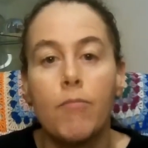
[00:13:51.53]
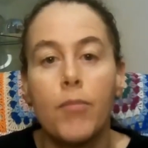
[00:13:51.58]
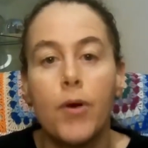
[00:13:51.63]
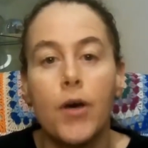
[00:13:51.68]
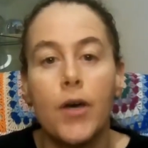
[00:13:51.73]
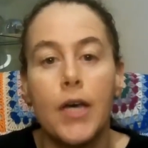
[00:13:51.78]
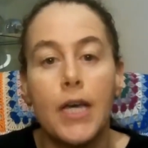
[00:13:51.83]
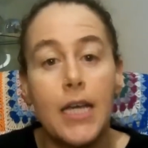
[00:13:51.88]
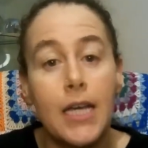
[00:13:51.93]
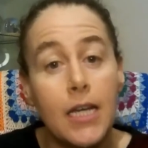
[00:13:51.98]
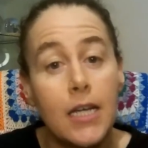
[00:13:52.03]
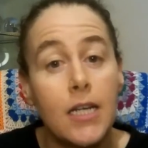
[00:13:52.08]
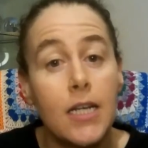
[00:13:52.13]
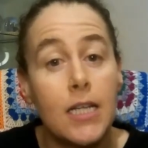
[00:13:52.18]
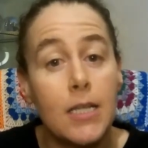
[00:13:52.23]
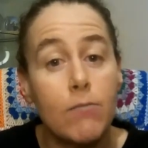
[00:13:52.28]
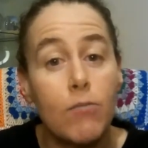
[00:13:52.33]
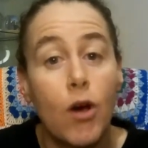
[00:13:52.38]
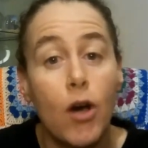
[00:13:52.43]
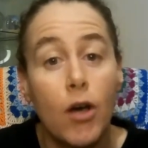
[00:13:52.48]
but Ian
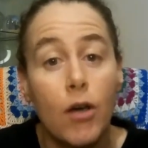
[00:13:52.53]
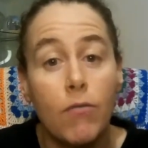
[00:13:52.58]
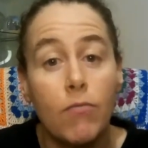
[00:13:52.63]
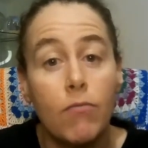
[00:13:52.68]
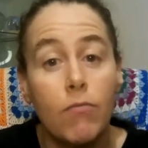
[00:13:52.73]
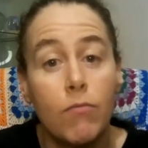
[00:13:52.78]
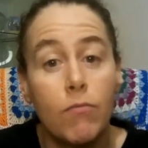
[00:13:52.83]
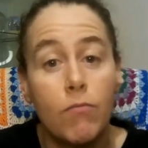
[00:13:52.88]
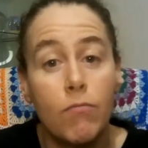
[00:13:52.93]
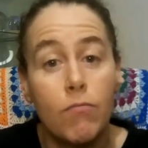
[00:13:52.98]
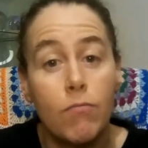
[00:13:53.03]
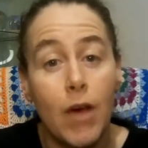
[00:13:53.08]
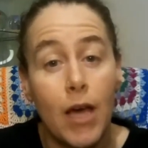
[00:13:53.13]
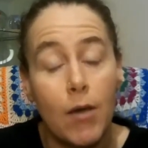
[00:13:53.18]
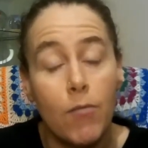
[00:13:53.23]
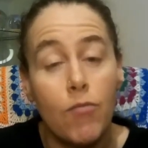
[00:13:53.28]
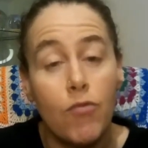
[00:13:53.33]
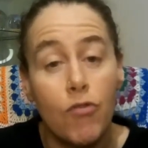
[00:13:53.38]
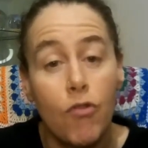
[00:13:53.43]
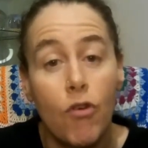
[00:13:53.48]
is my
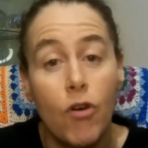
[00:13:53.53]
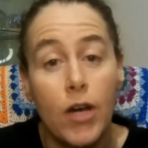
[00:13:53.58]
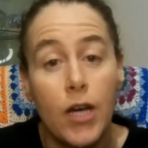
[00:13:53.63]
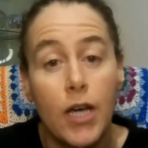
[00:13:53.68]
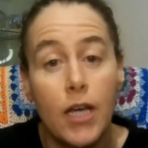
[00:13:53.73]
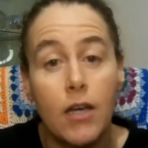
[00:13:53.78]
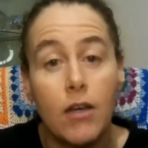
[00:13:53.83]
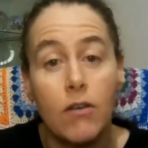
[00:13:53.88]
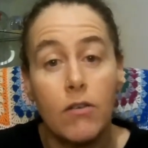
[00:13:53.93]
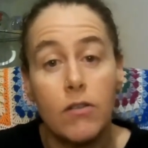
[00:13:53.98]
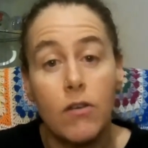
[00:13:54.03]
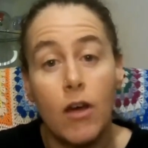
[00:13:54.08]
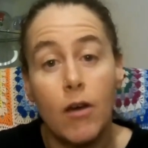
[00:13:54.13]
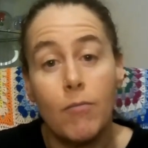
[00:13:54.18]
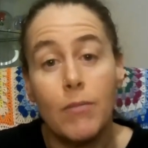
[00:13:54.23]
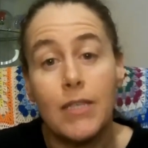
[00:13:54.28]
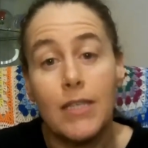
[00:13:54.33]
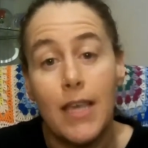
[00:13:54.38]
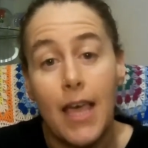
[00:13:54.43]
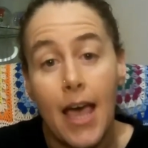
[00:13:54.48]
main priority because
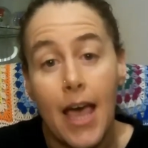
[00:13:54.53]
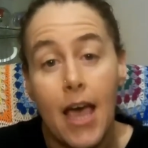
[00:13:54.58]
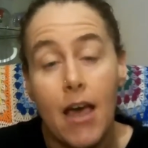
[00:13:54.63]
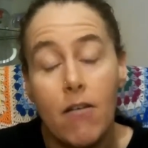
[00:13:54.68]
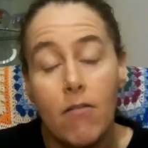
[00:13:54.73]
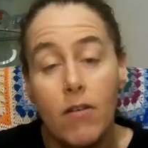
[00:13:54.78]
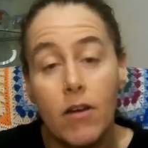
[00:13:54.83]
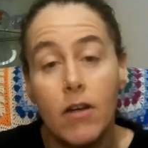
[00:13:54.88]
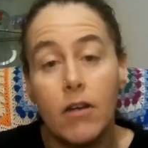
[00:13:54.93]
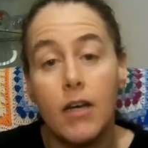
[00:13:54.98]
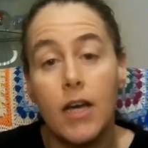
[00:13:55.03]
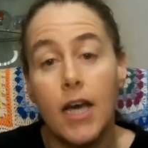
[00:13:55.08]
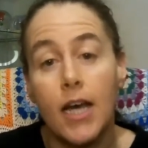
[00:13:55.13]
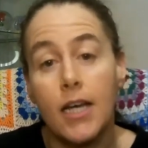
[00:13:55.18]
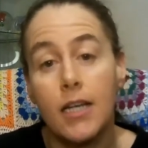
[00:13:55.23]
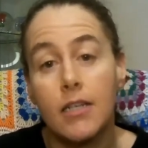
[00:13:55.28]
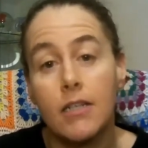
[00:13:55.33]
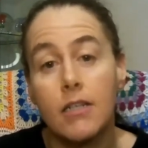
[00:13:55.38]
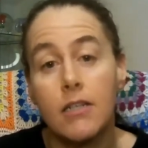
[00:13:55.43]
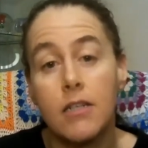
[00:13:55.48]
I'm his carer,
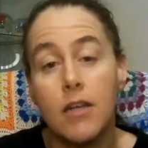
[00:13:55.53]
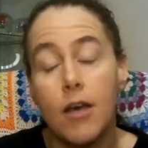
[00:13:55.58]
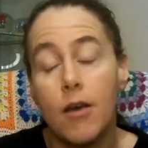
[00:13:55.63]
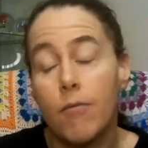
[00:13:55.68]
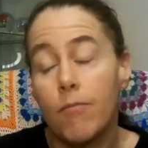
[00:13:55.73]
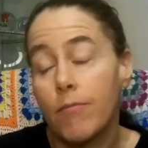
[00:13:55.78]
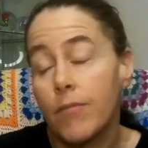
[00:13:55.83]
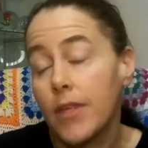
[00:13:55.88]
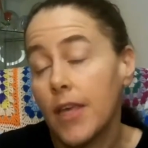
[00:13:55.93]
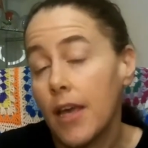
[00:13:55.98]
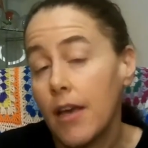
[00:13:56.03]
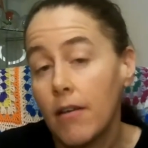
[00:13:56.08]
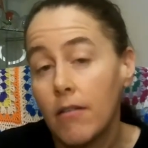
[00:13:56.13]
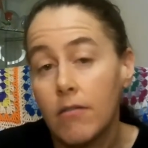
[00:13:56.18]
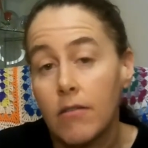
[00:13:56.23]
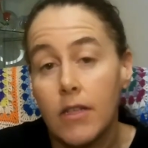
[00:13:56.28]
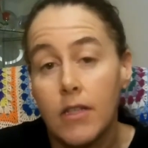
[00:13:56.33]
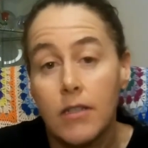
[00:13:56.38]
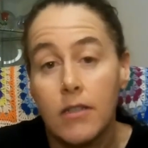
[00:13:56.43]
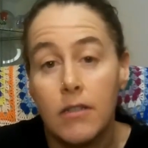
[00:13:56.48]
and yeah,
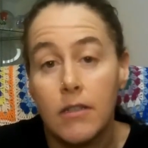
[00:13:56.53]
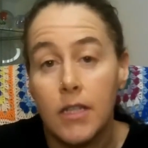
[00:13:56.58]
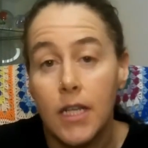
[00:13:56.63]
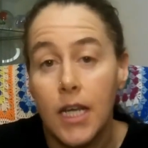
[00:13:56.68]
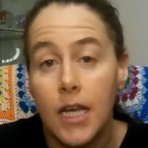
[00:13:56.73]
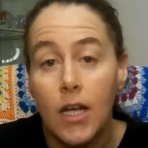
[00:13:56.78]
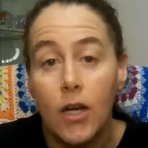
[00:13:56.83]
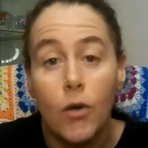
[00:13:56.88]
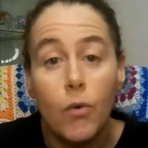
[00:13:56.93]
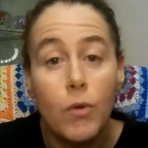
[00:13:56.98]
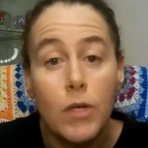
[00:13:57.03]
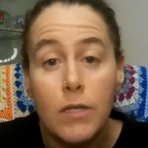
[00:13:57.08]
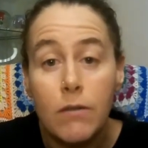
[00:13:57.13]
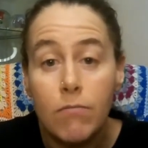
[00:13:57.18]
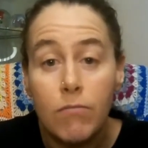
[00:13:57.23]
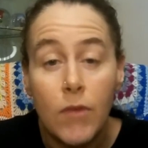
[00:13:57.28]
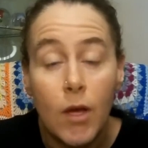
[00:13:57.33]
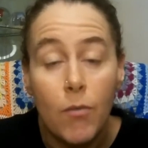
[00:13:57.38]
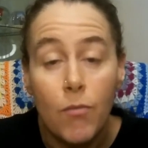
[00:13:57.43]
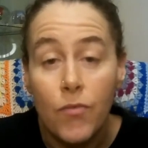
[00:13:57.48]
and he'll
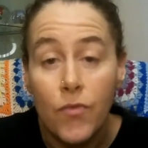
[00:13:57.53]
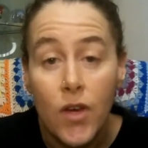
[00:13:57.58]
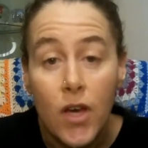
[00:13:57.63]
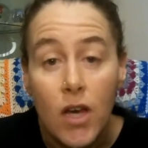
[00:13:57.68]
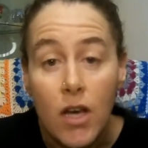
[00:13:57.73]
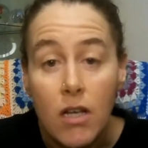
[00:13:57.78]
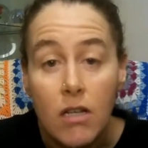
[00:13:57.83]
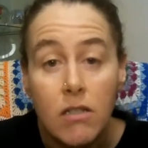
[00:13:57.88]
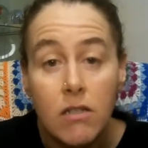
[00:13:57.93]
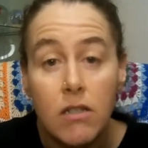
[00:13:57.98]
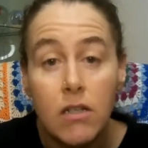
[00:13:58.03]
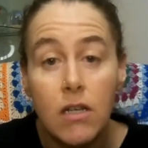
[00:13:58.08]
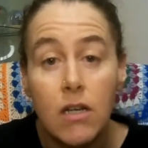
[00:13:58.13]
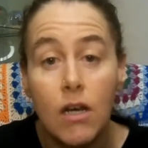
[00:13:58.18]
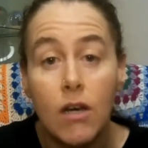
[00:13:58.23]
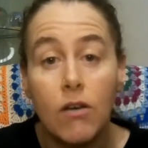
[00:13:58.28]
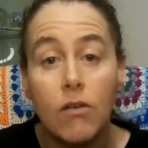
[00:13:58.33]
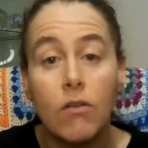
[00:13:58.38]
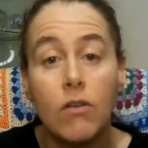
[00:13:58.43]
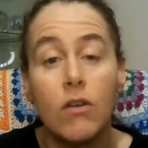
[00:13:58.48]
always come first, you
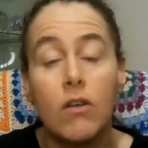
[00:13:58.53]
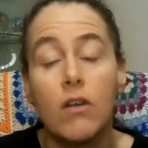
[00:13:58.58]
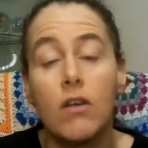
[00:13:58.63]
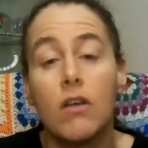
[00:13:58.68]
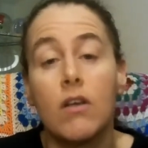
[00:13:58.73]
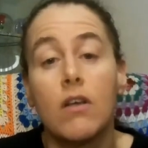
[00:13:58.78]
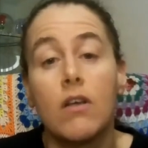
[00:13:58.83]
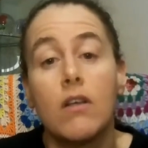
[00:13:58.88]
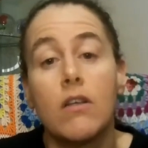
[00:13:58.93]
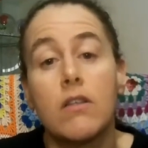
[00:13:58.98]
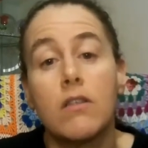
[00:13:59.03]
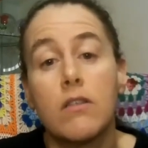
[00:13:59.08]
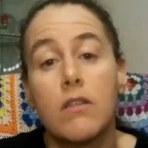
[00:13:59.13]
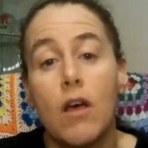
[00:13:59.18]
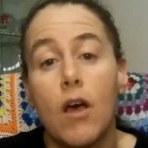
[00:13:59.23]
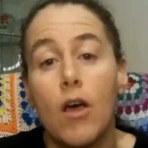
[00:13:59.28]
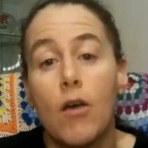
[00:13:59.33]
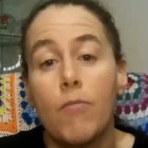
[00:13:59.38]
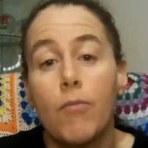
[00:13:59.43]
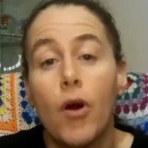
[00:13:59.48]
know.
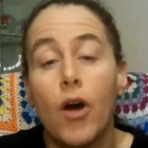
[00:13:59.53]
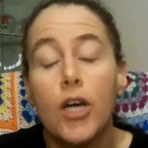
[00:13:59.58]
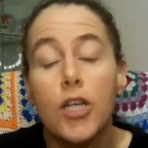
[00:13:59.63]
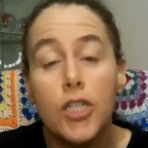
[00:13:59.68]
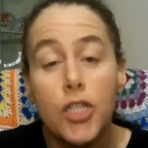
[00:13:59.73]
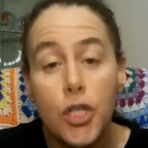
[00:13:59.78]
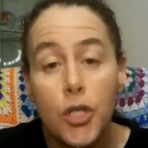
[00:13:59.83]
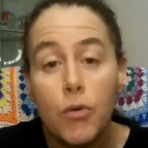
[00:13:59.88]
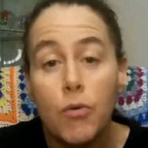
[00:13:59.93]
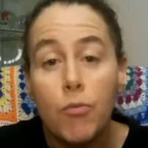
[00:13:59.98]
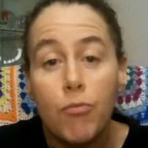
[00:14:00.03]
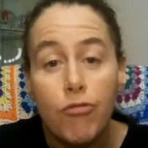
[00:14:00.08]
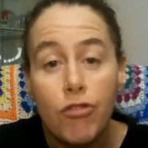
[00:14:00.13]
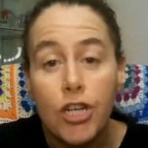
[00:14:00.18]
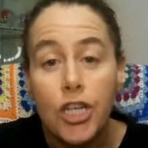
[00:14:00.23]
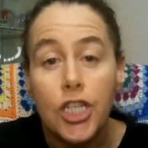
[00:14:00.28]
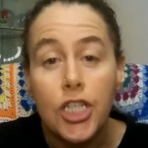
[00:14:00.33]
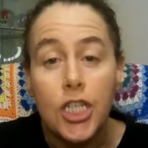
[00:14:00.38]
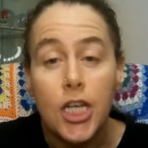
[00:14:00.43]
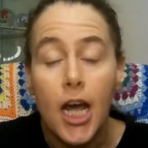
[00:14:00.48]
So, but I do
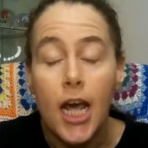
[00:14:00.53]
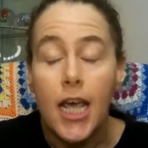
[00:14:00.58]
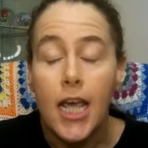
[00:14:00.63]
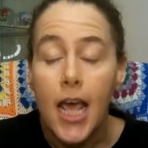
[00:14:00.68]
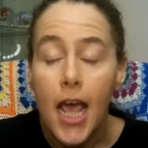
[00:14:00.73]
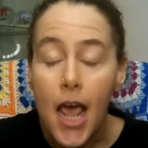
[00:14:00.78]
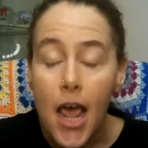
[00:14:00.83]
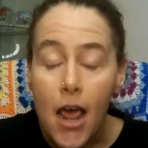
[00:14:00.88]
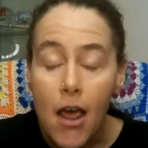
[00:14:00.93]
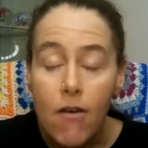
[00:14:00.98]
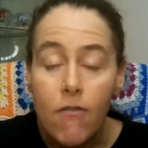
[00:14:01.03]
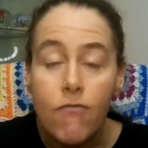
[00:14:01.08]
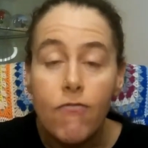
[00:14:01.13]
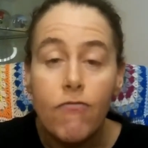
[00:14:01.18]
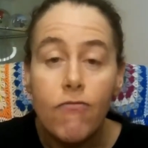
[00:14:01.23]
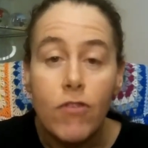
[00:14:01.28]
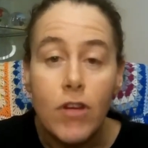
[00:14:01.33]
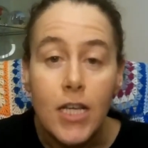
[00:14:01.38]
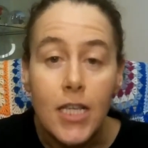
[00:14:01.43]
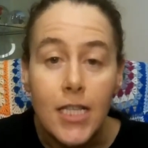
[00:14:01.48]
appreciate
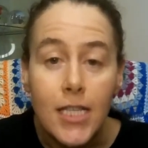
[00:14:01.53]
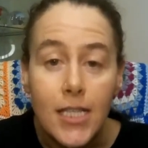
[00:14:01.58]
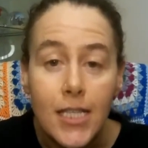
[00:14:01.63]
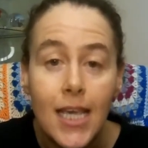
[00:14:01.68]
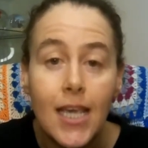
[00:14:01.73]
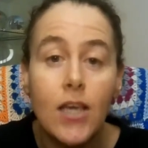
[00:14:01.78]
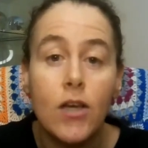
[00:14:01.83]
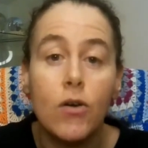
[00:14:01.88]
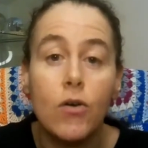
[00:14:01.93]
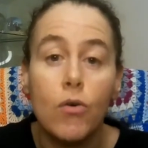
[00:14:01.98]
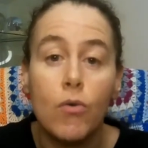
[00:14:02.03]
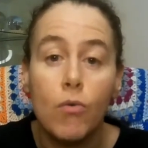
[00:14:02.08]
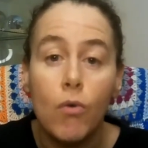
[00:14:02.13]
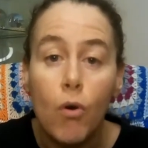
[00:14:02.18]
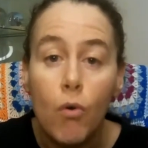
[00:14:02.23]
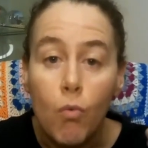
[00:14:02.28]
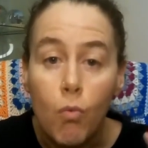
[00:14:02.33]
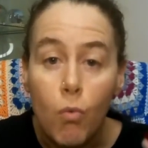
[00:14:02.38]
every single